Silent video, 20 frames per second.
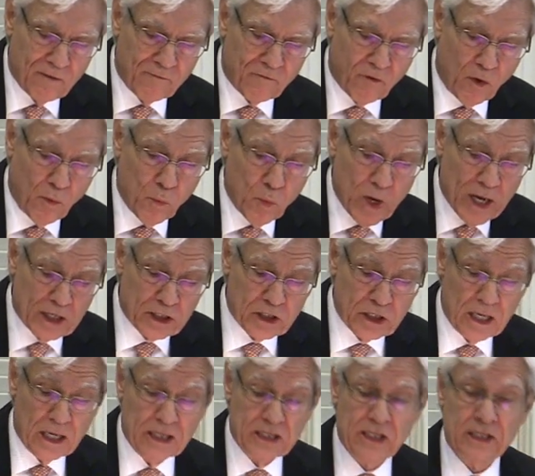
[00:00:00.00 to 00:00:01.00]
from which
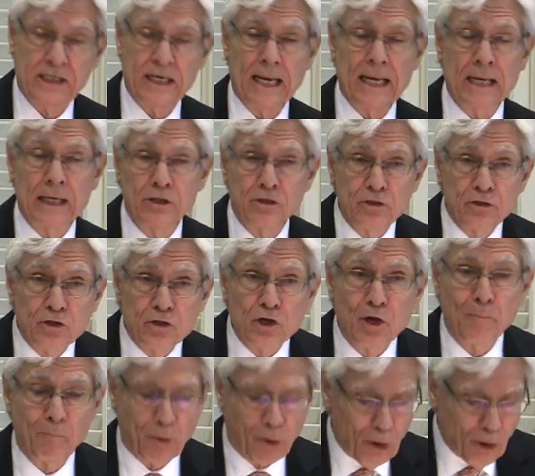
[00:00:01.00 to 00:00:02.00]
sins,
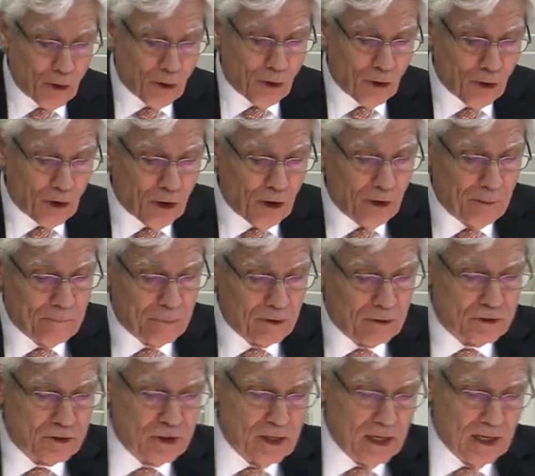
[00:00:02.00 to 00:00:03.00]
plural,
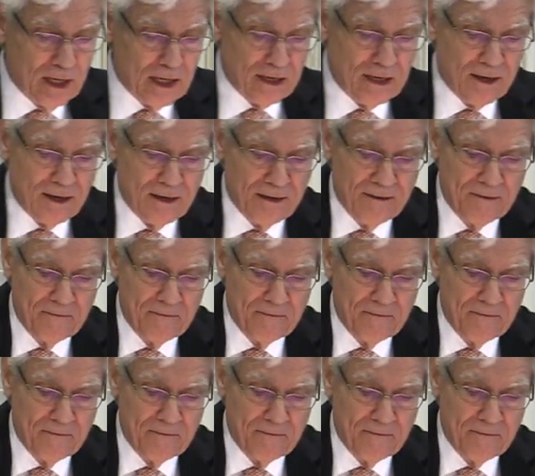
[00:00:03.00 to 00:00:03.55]
proceed.